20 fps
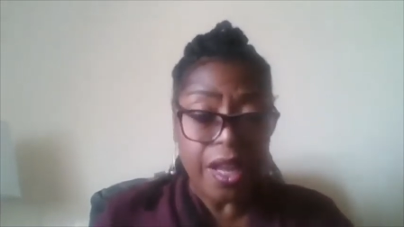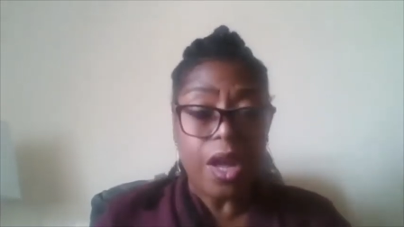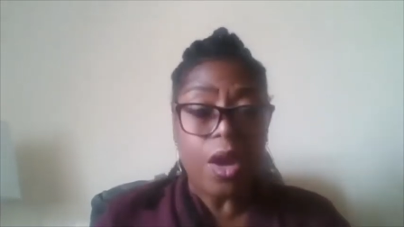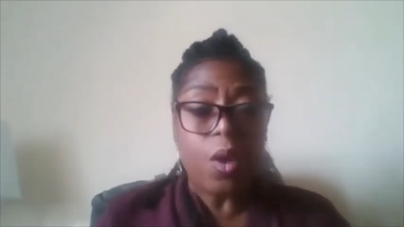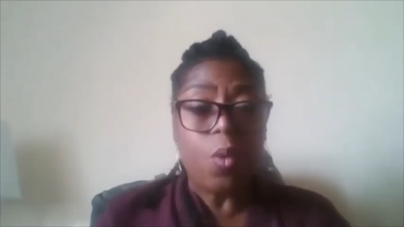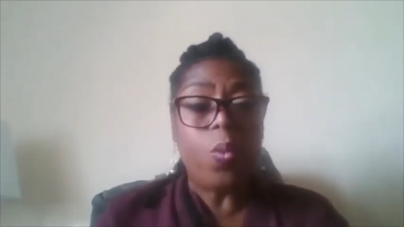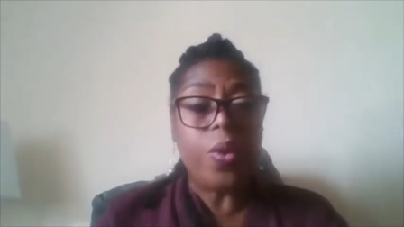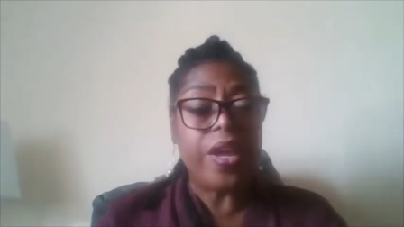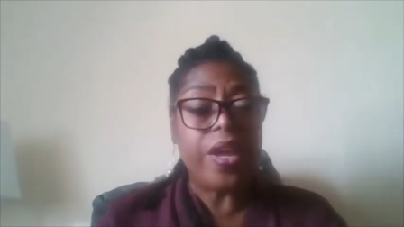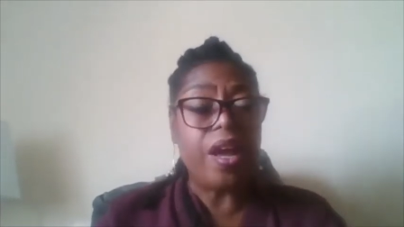
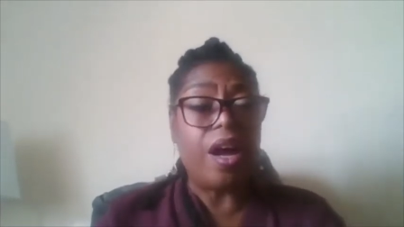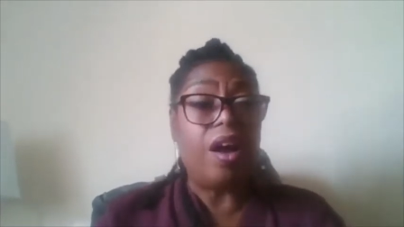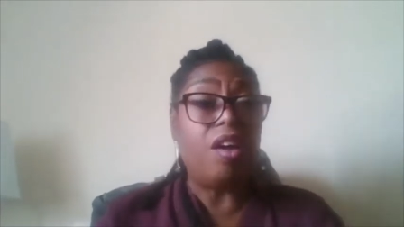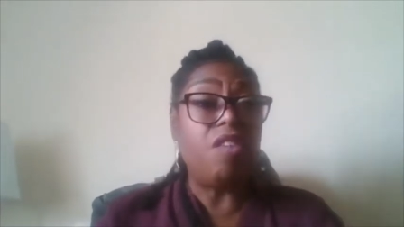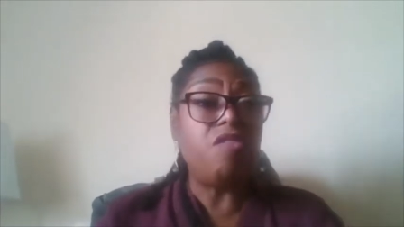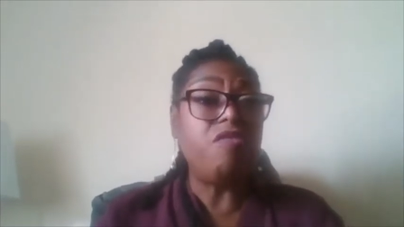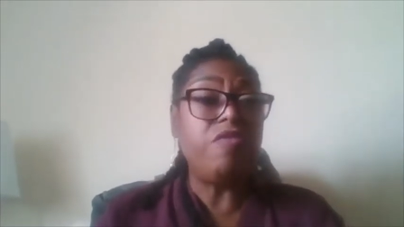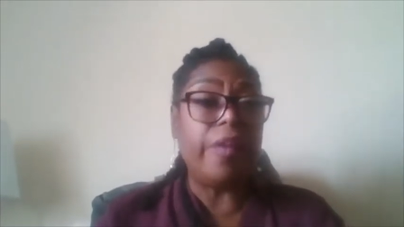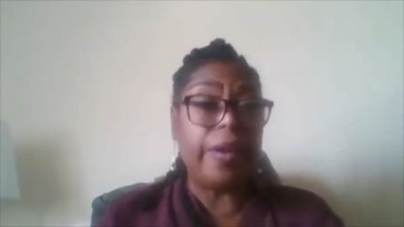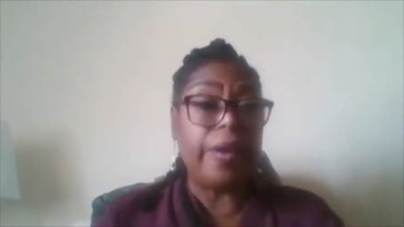We are
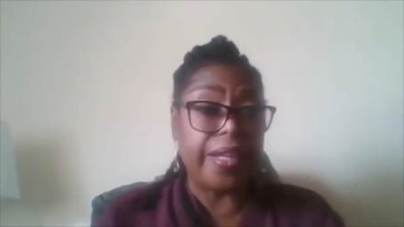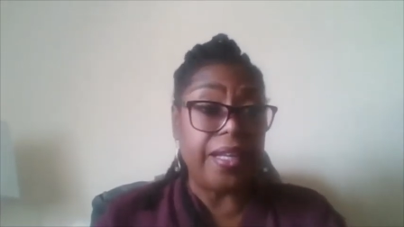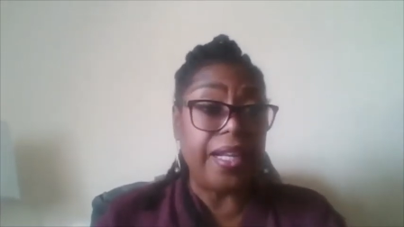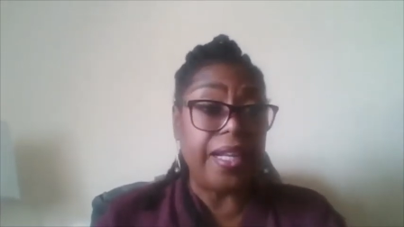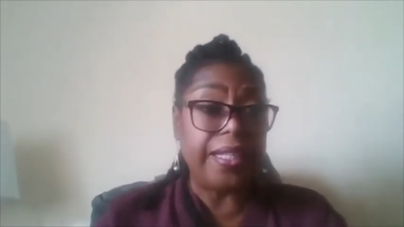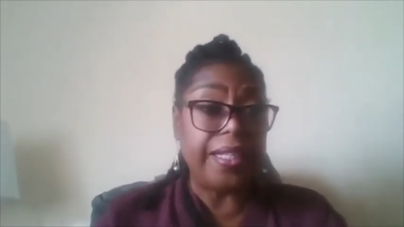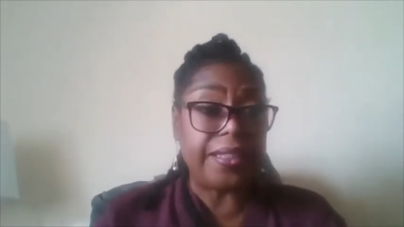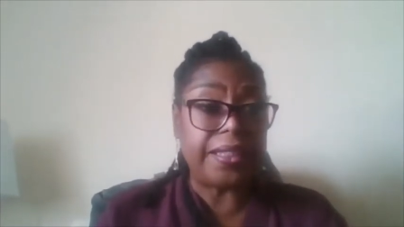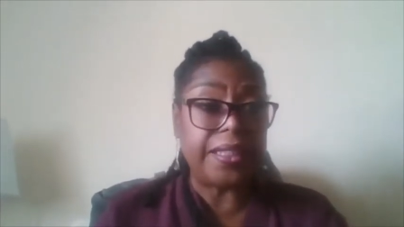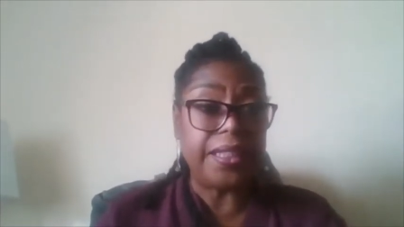
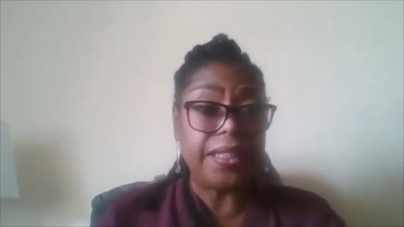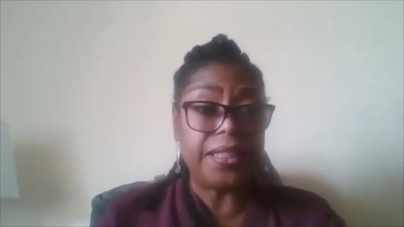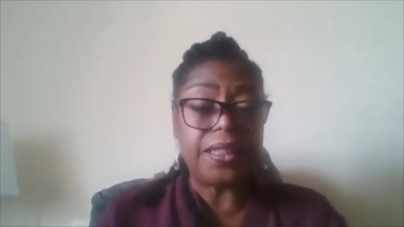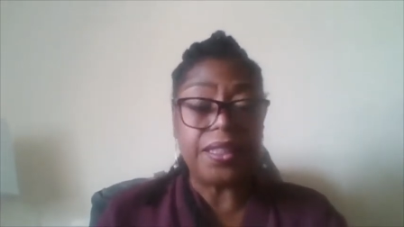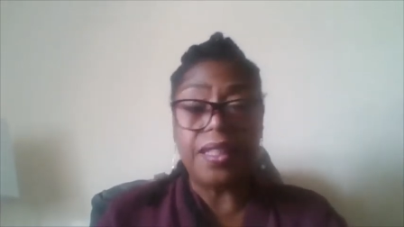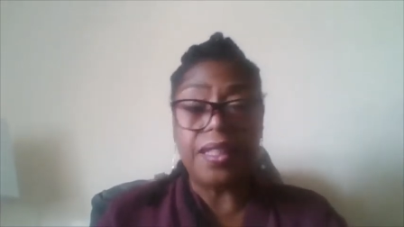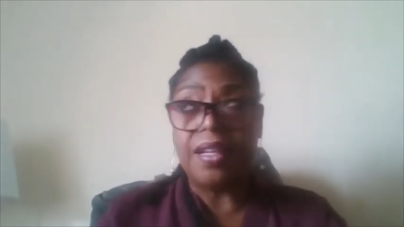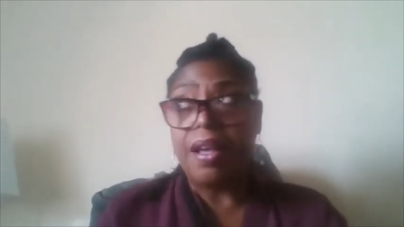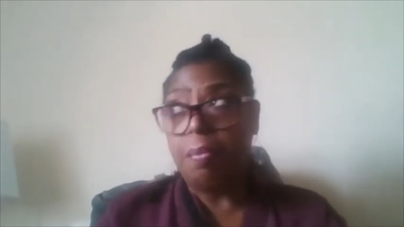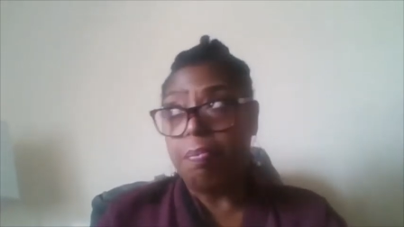regulated
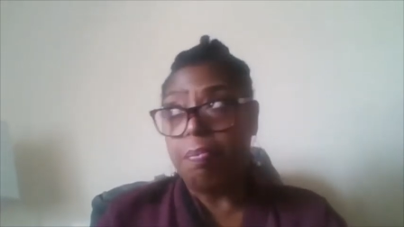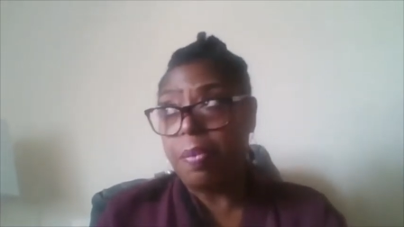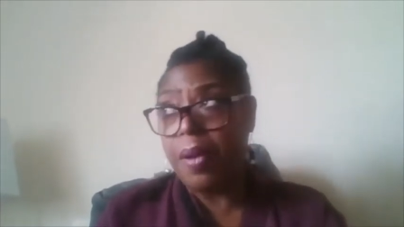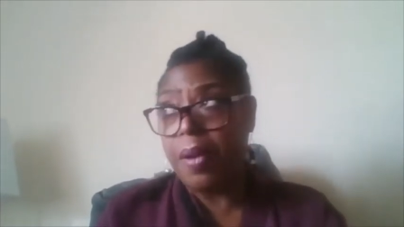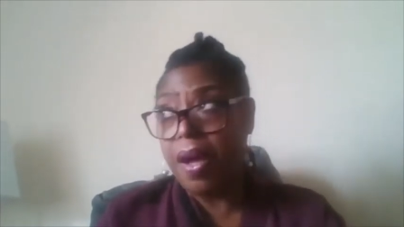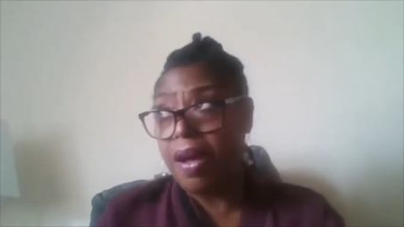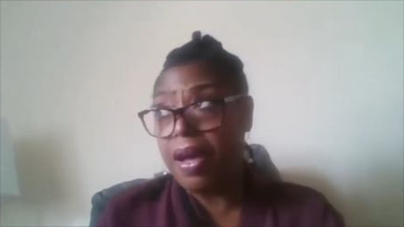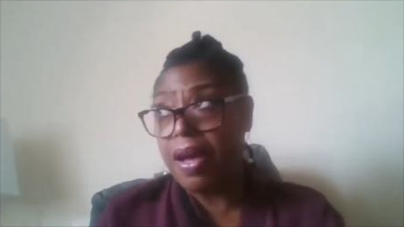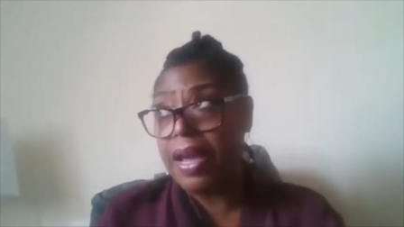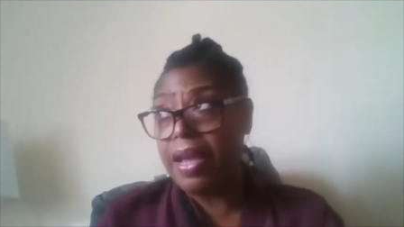
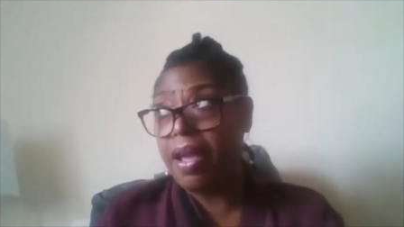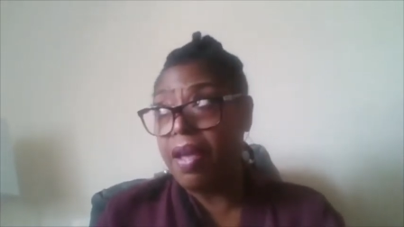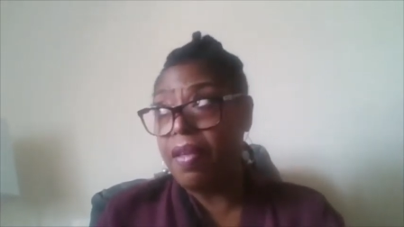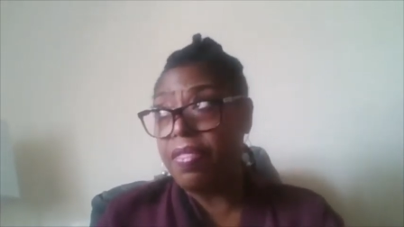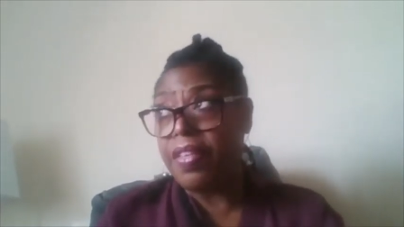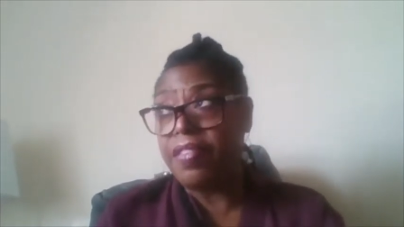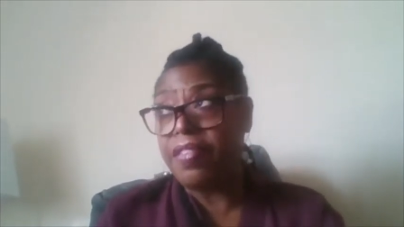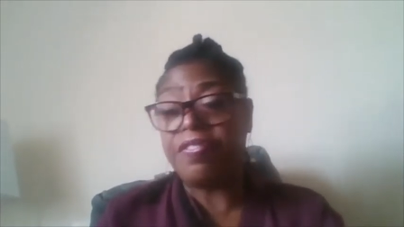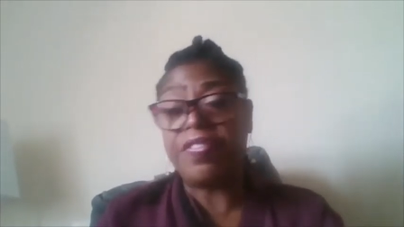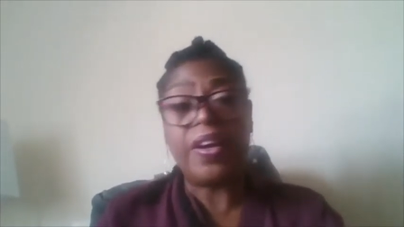by the
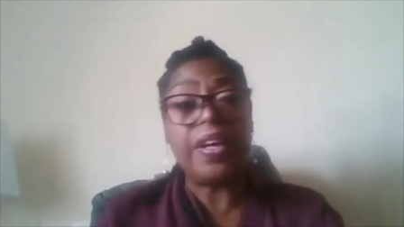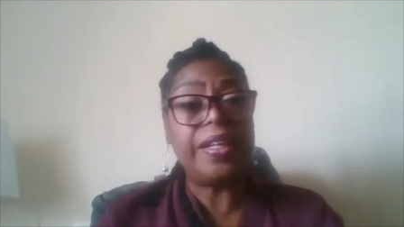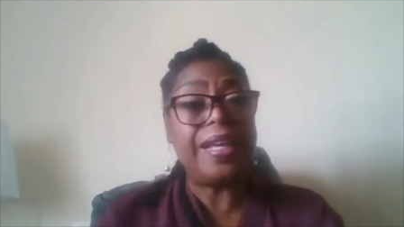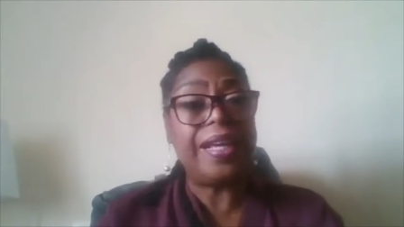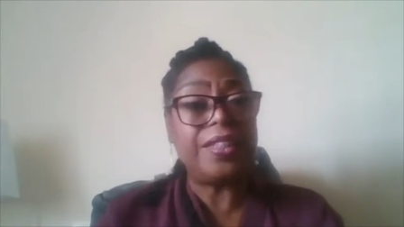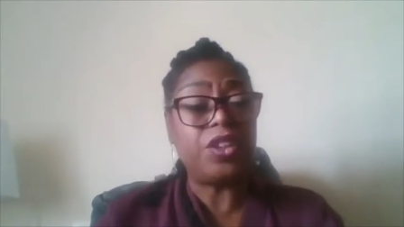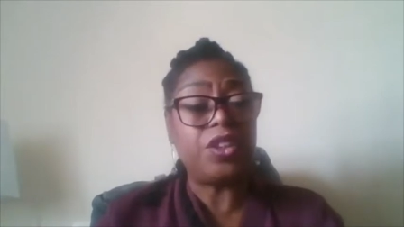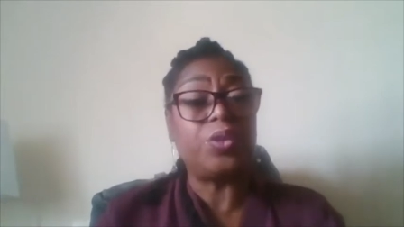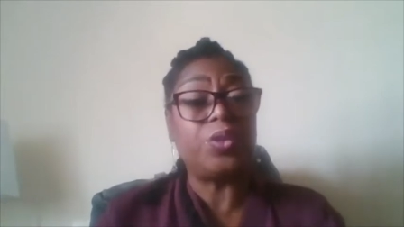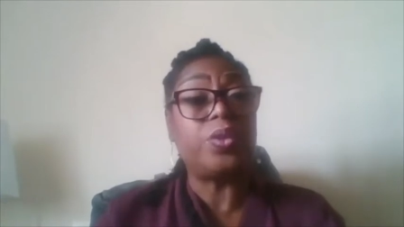
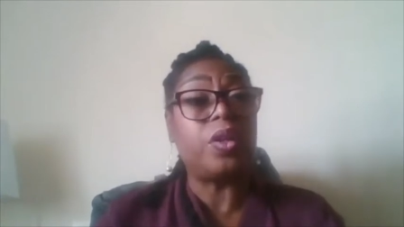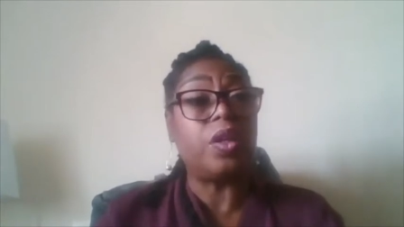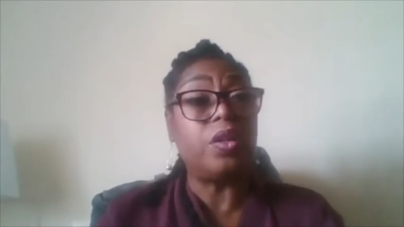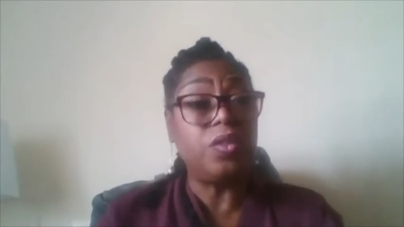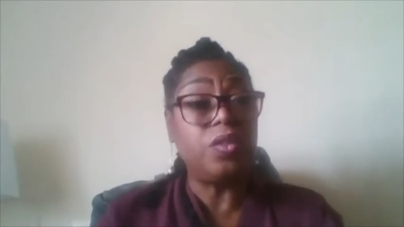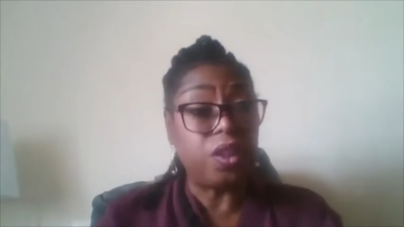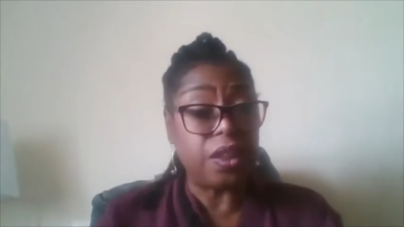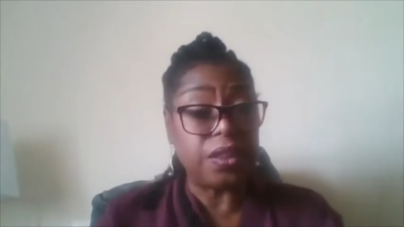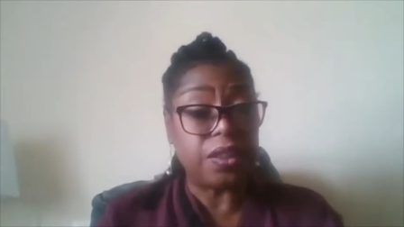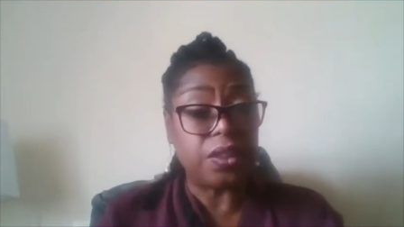Financial
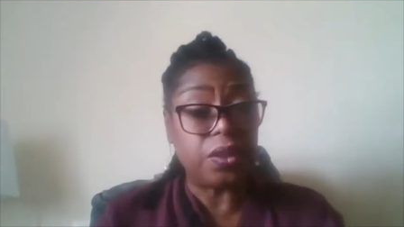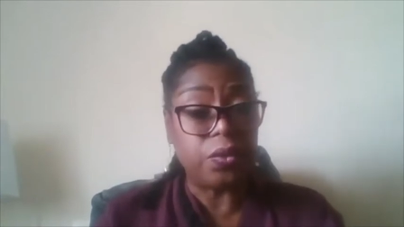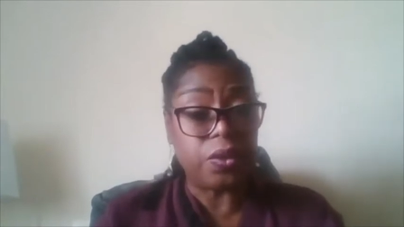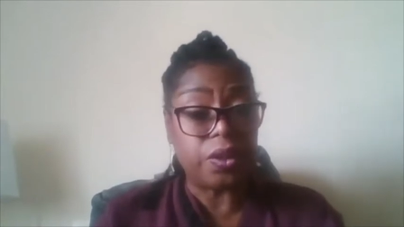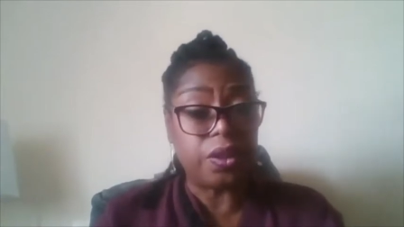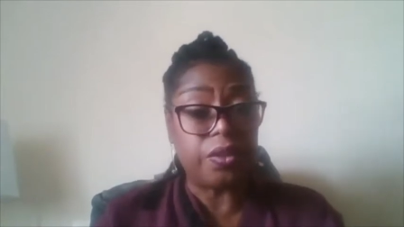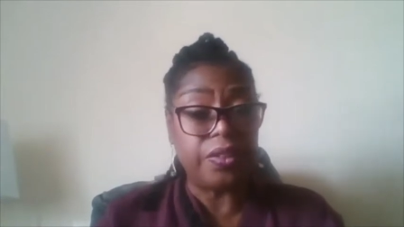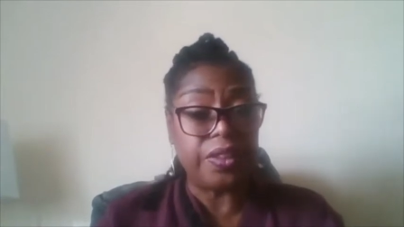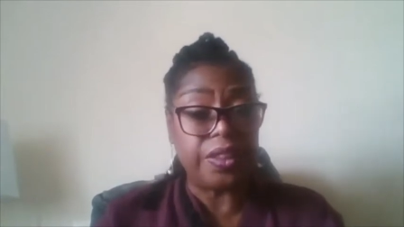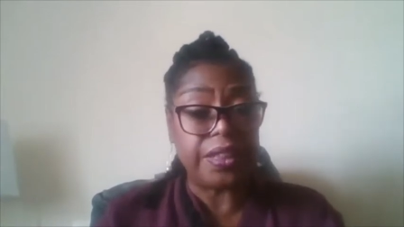Conduct
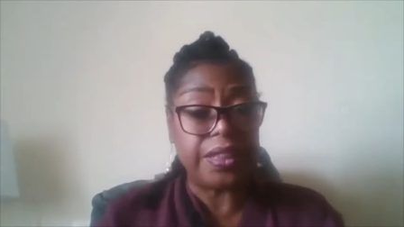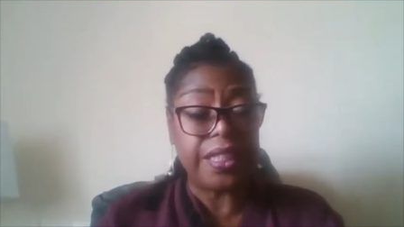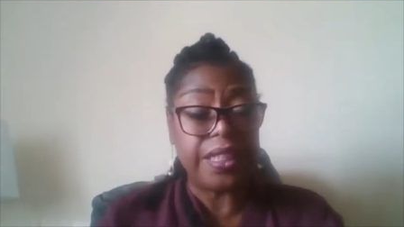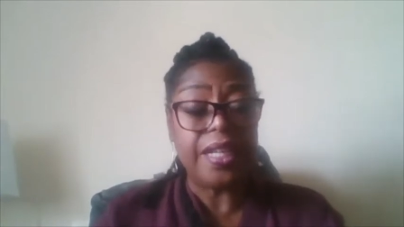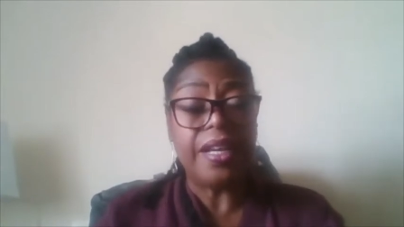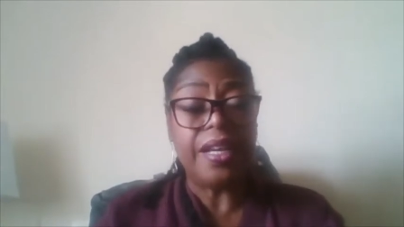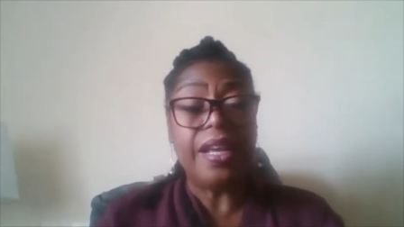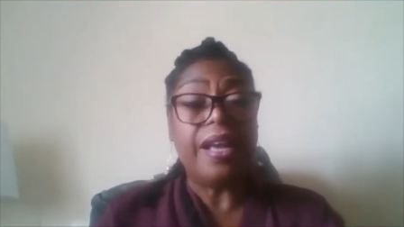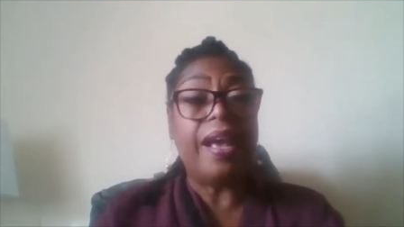Authority